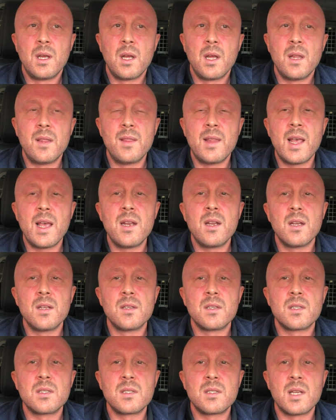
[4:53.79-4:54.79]
and then
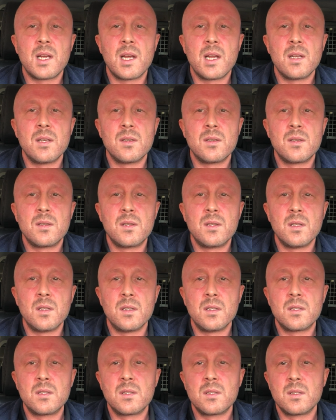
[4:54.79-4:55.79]
understand
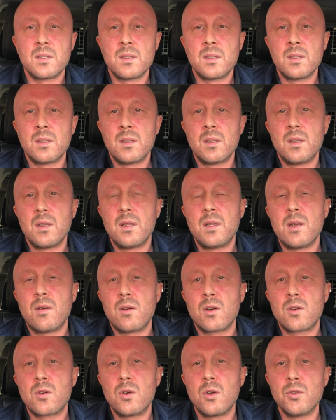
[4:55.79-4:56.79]
that there
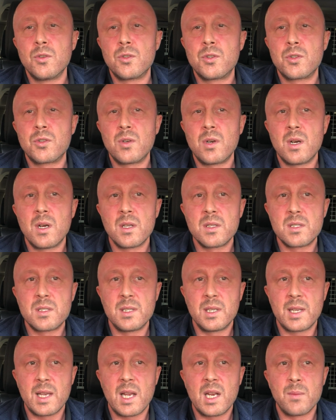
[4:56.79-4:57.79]
are
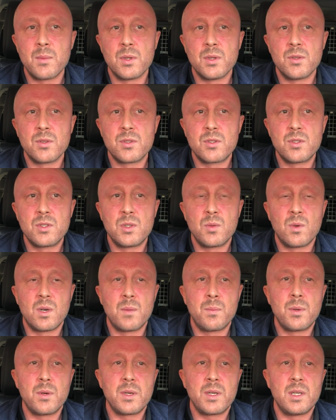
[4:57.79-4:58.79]
contrasting elements to our
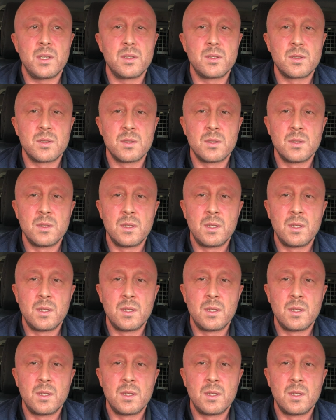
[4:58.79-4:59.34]
bodies.